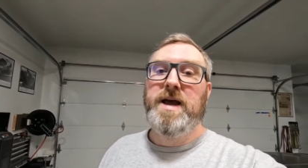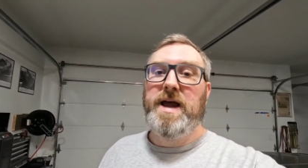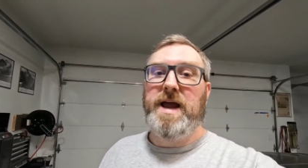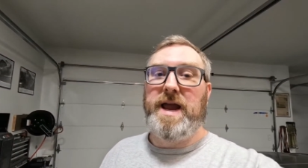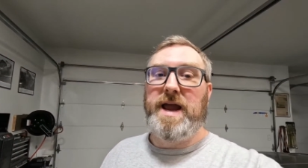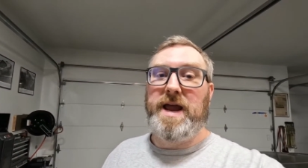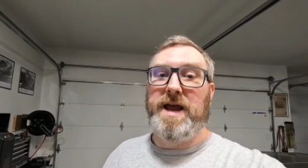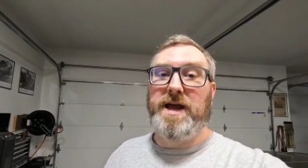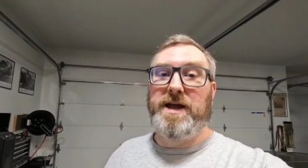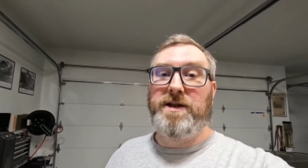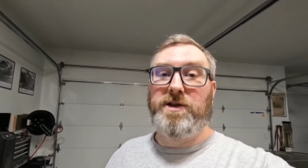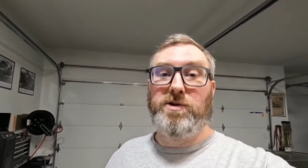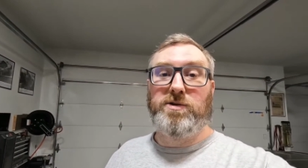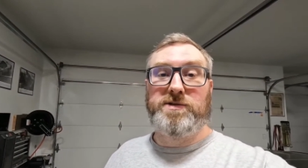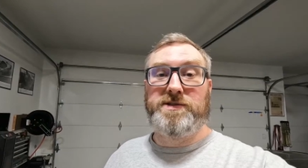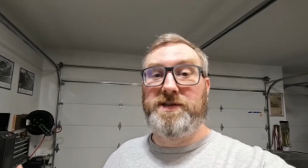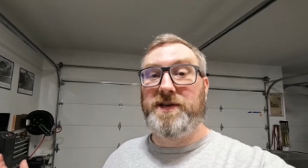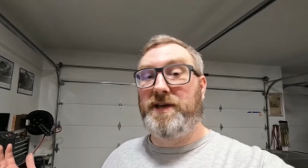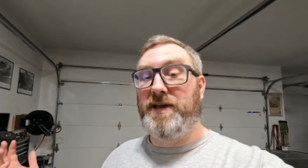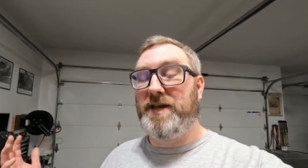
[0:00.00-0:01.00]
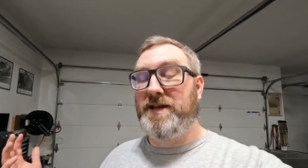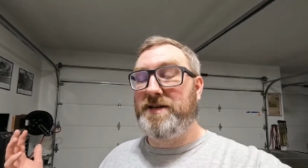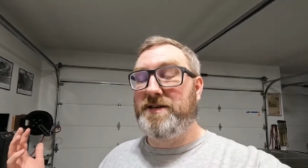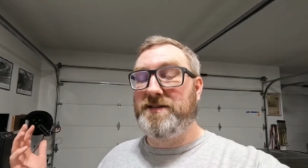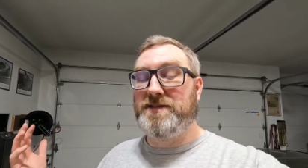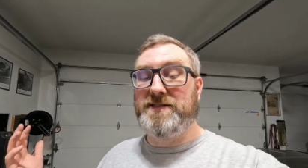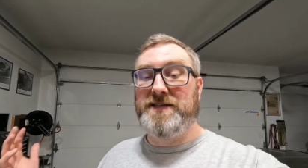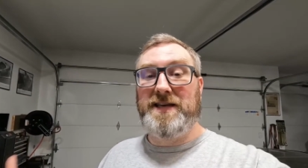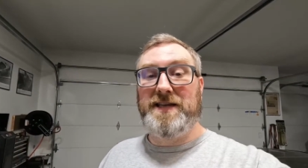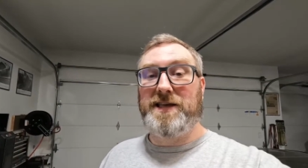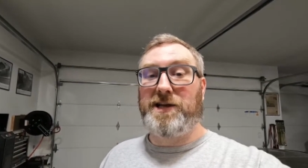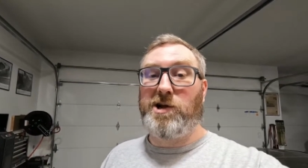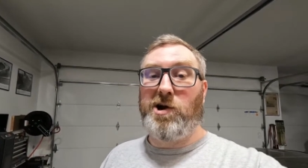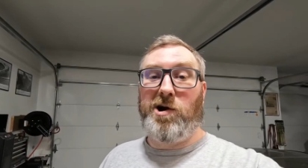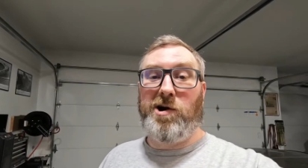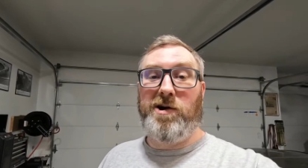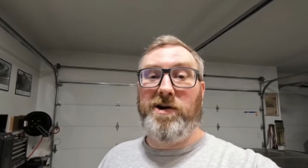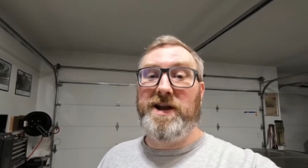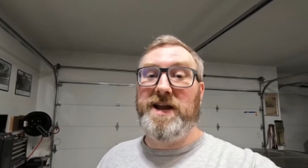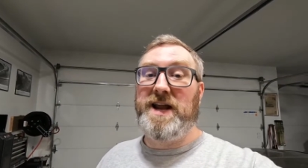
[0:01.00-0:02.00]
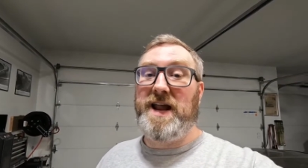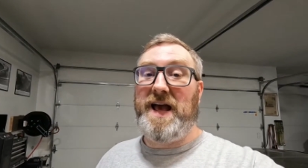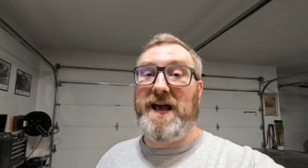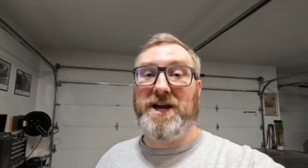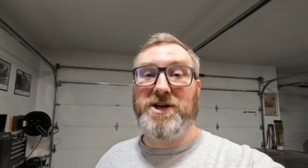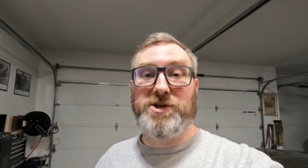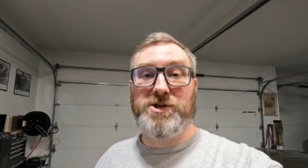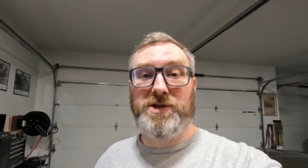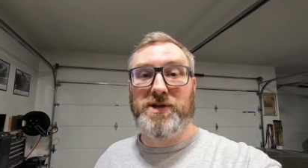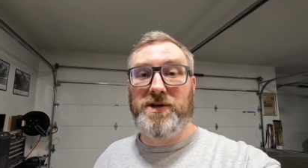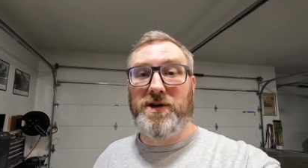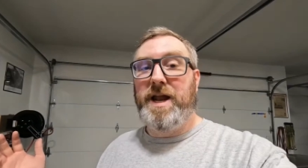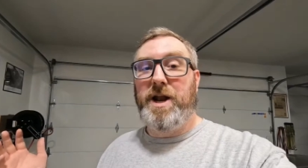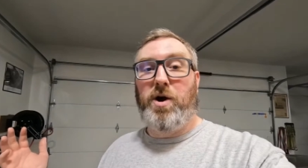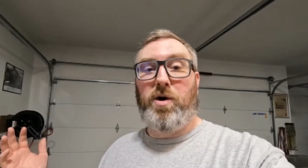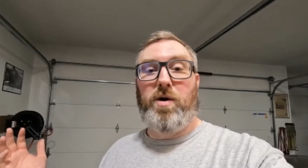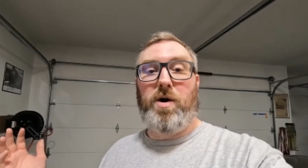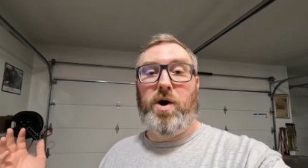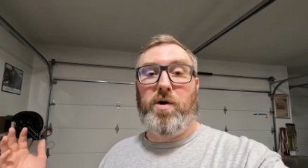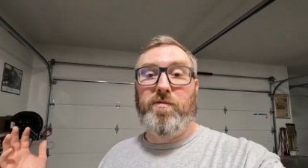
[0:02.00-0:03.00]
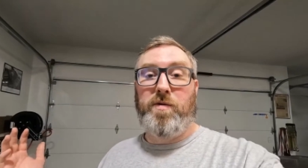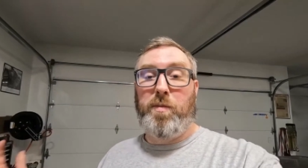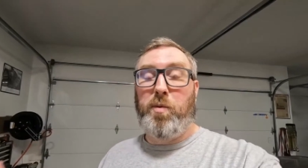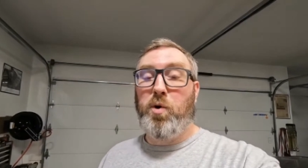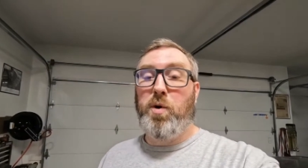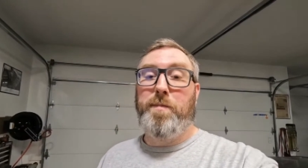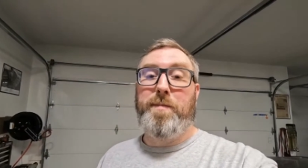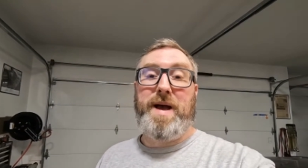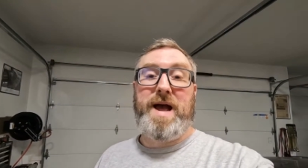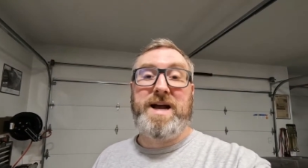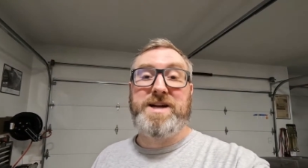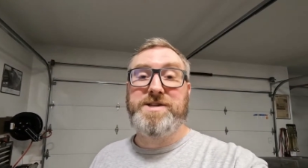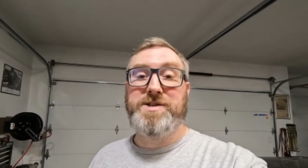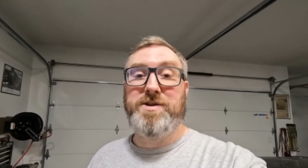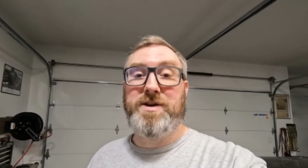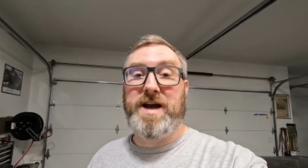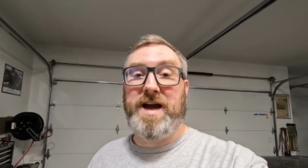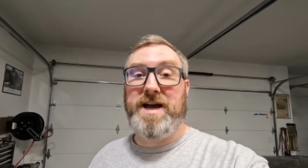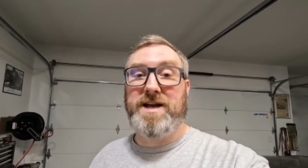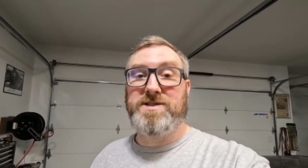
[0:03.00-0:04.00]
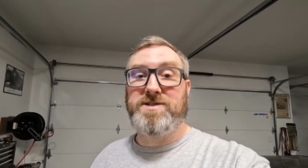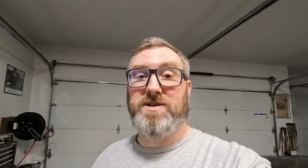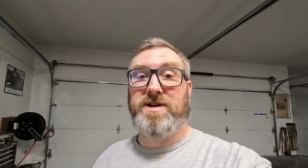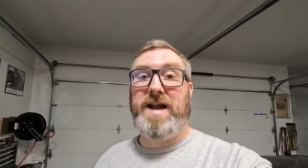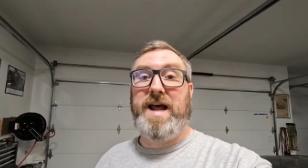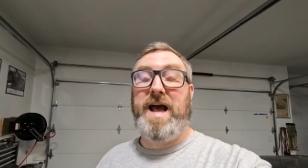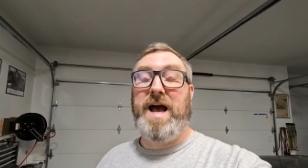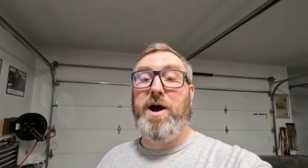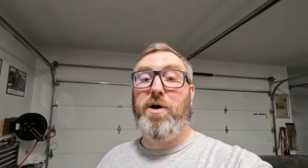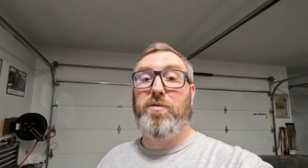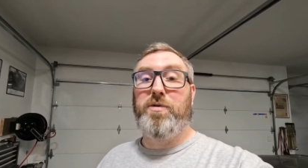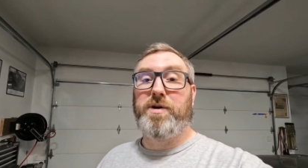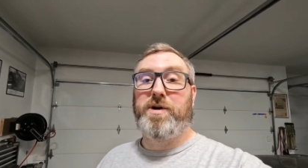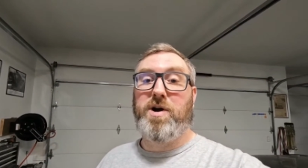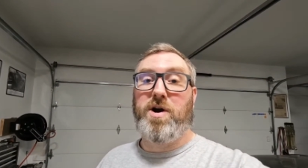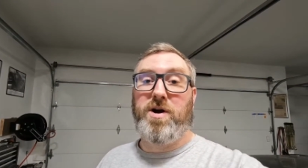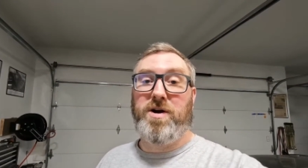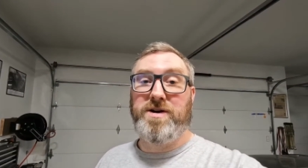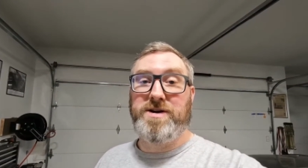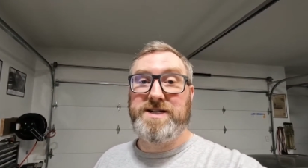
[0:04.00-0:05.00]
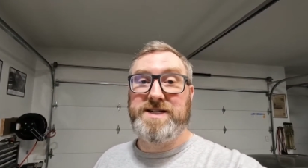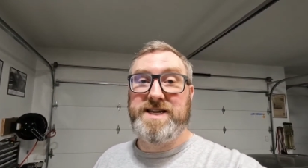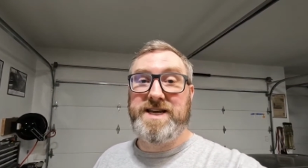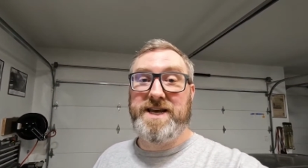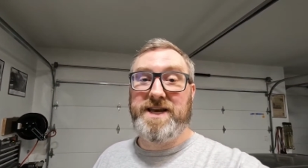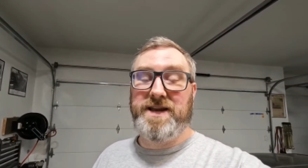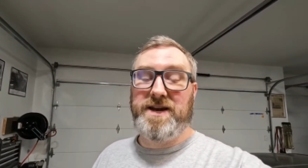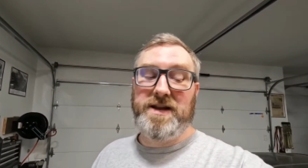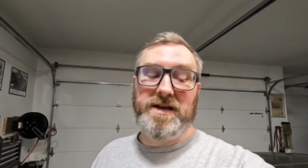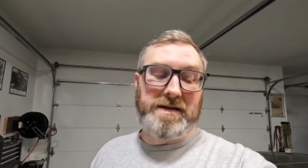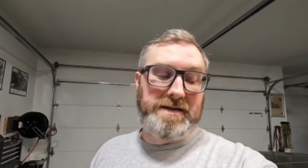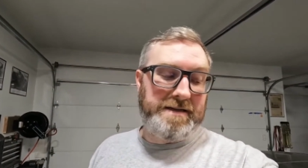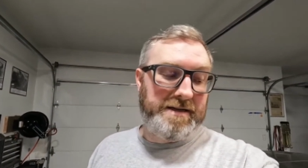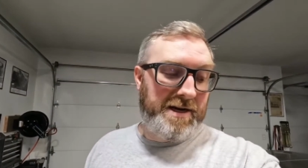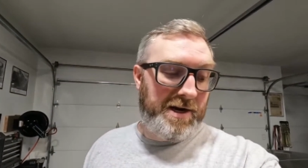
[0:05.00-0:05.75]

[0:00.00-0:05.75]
And you'll get to see the car in action, and I'll report back to you guys on how the car did.